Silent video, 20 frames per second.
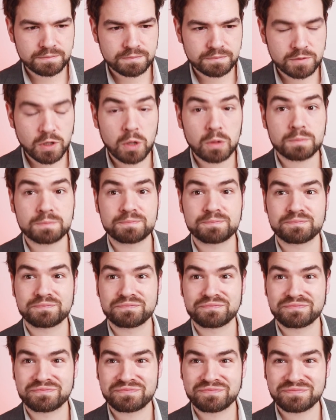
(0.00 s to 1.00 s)
Oh,
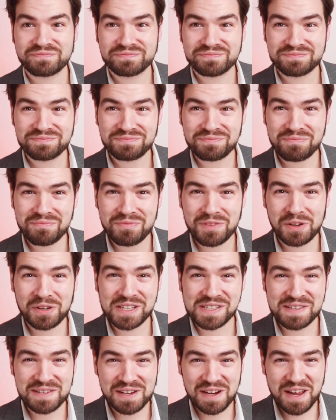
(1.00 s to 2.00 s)

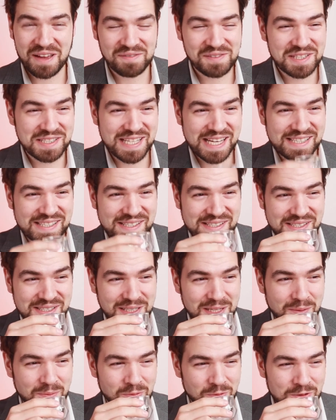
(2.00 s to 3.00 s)
okay. Sorry, I have to taste this a
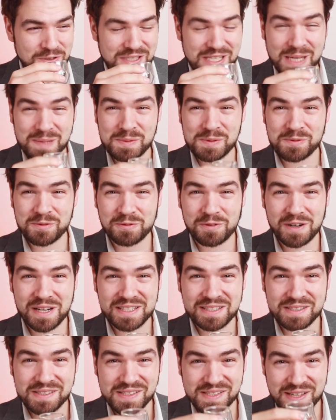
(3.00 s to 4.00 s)
couple more times before I
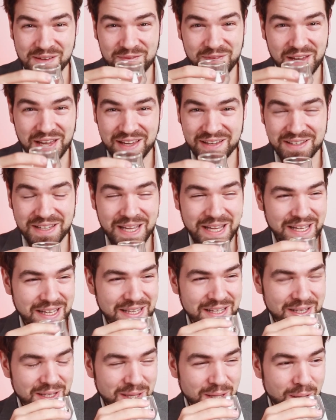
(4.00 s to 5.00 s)
tell this.
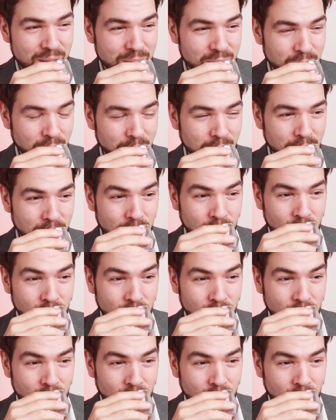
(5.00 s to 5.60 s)
Yeah. Wow.